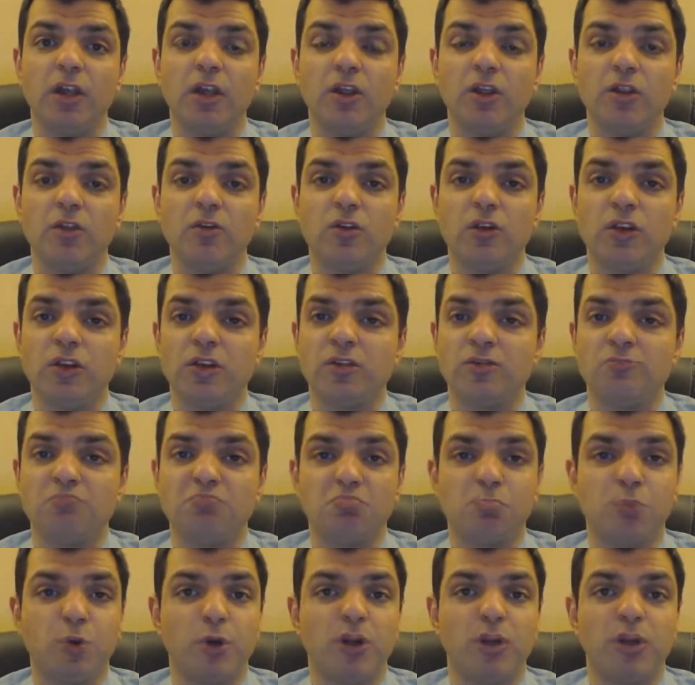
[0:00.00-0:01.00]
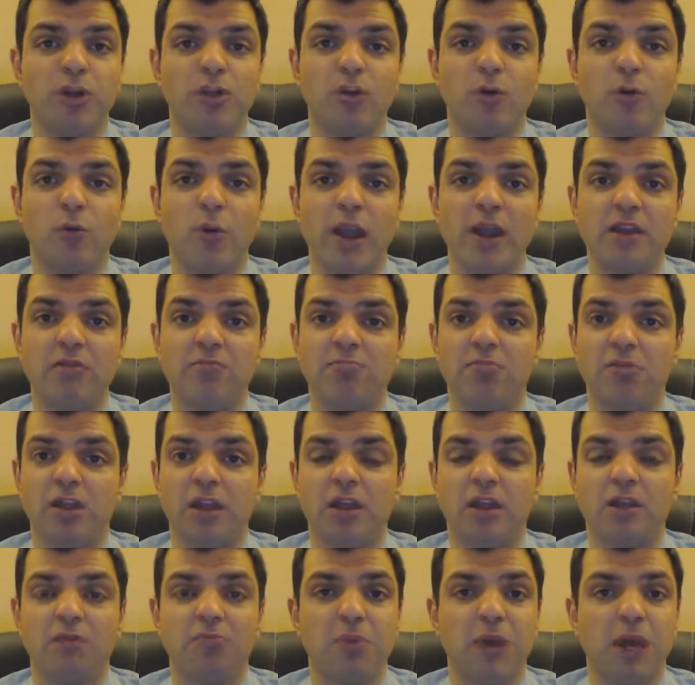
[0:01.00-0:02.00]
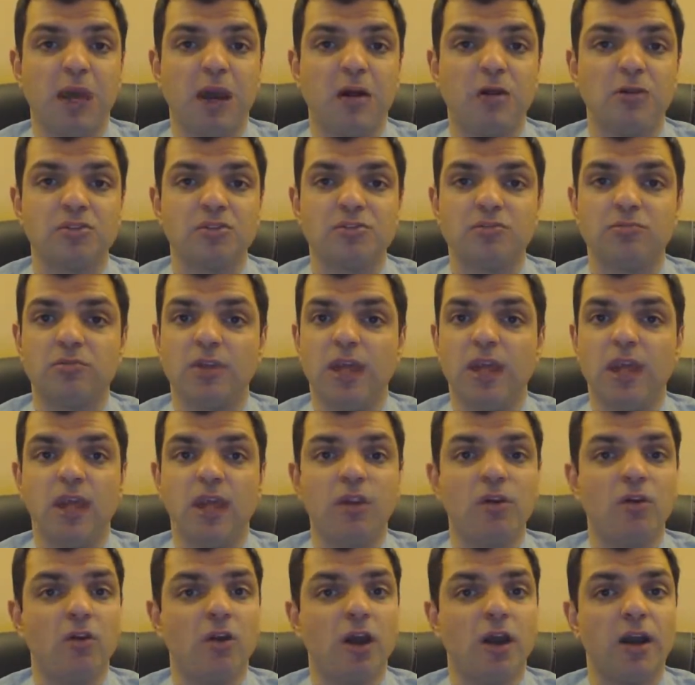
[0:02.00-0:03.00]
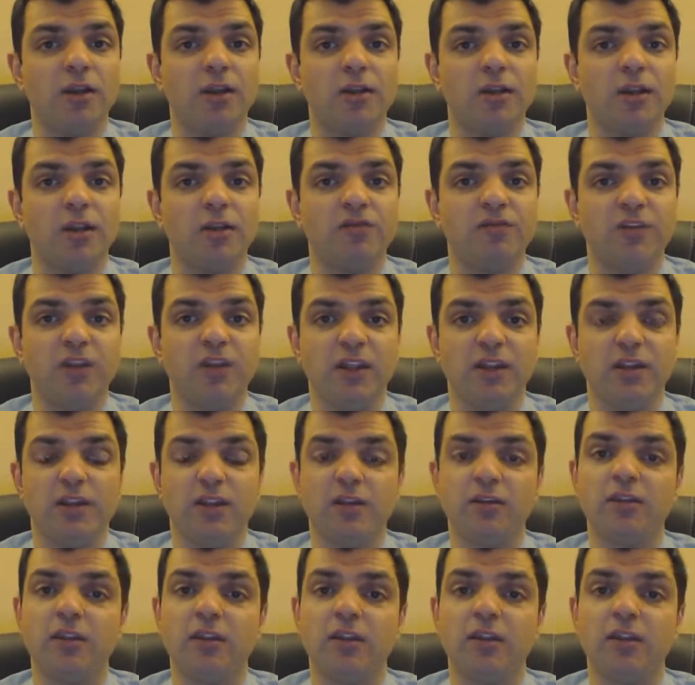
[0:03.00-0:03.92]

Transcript: you can put in your weight in pounds and your height in feet